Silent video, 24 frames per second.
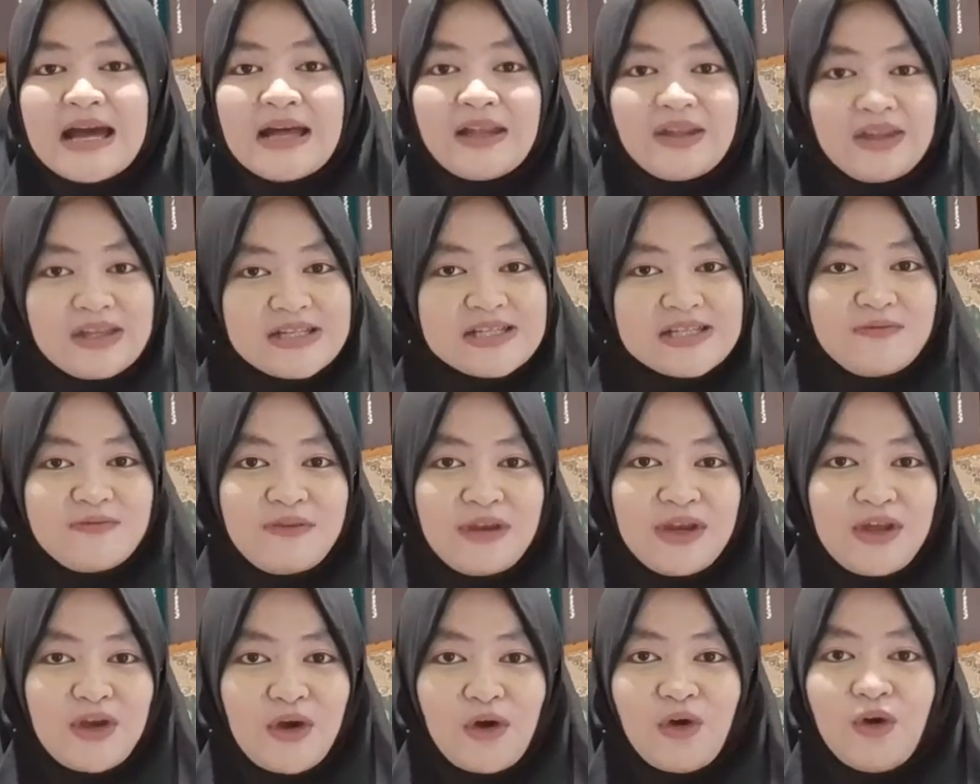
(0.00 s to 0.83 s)
This
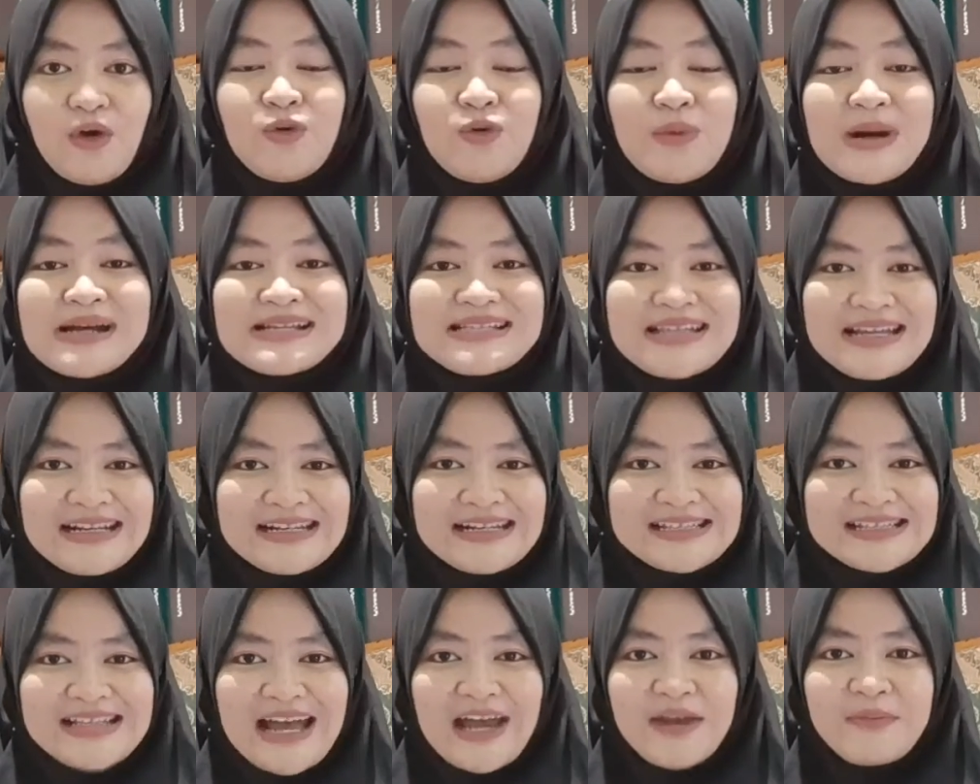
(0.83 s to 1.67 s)
video was an
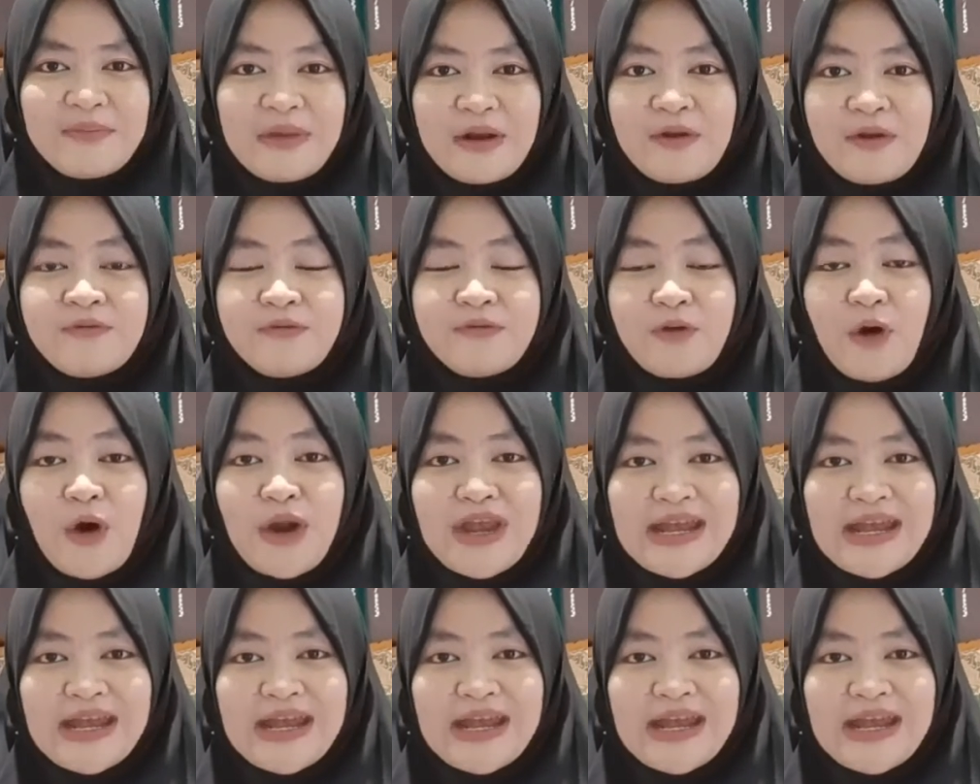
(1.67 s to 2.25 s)
assignment for